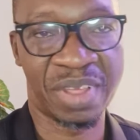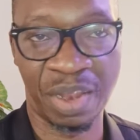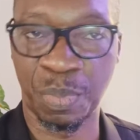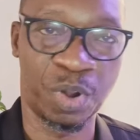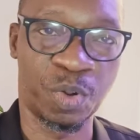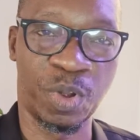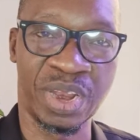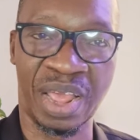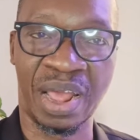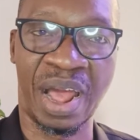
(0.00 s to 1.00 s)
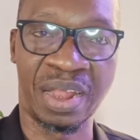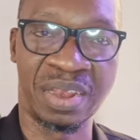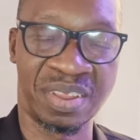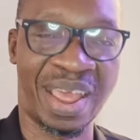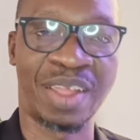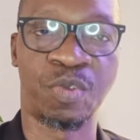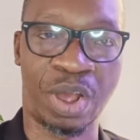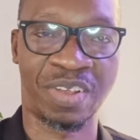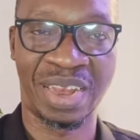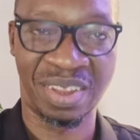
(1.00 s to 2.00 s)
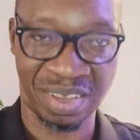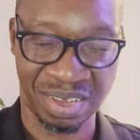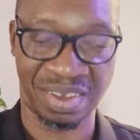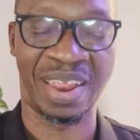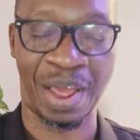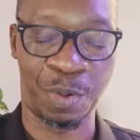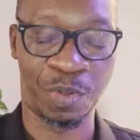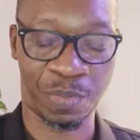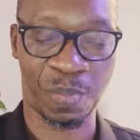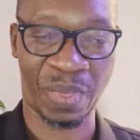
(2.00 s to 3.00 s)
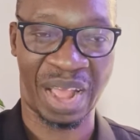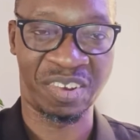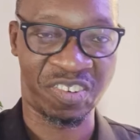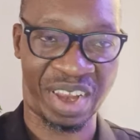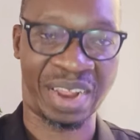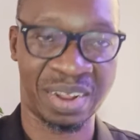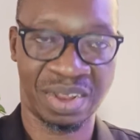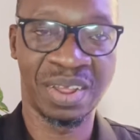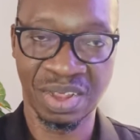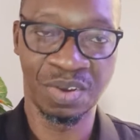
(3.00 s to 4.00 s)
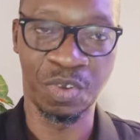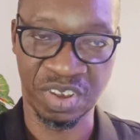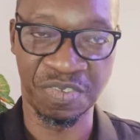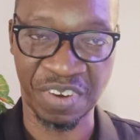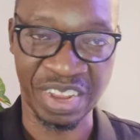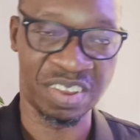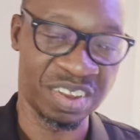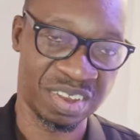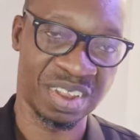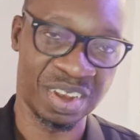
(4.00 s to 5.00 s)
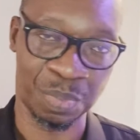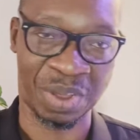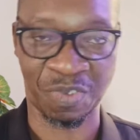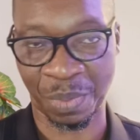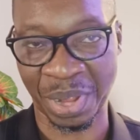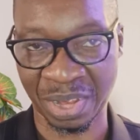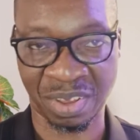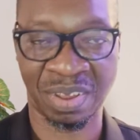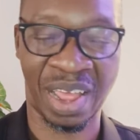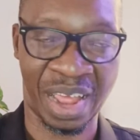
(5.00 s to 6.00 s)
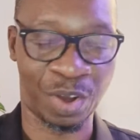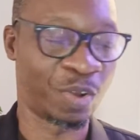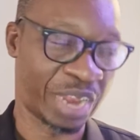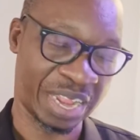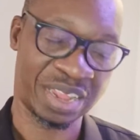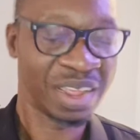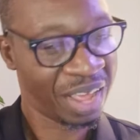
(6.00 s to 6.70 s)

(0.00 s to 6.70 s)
get bored one day and decide to actually sit down and track those differences in performance and all that,